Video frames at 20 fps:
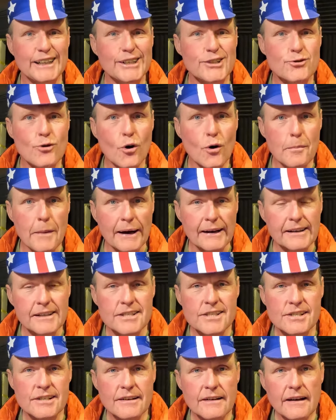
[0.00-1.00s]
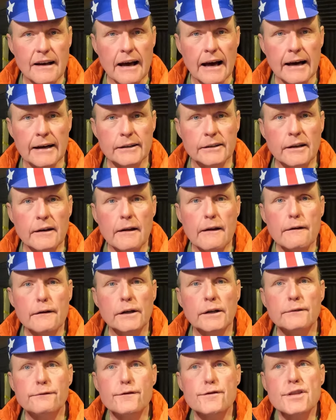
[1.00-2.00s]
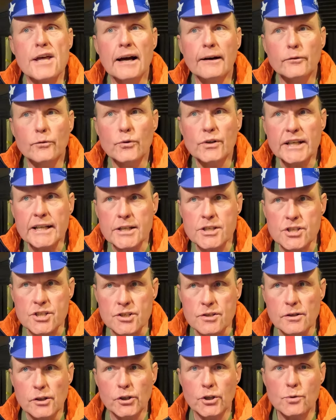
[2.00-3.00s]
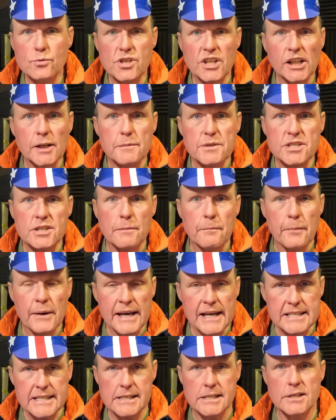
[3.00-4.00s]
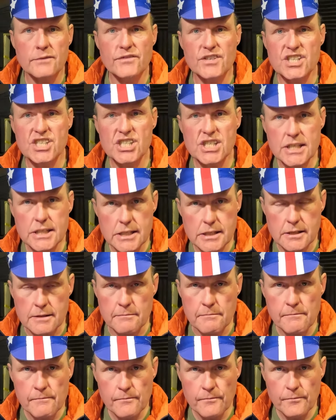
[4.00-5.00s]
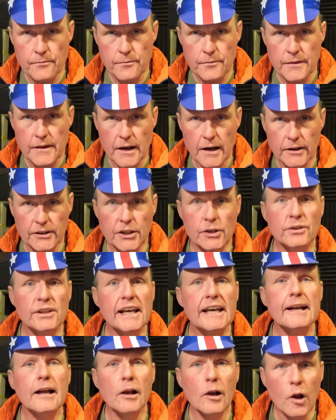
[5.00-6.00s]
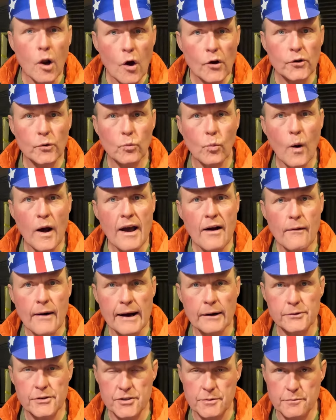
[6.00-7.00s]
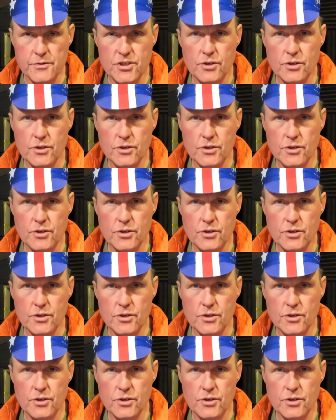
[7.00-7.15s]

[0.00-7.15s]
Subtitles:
drawbacks. And for that reason, using them as the basis of a system, you're going to get a lot of wear out of them.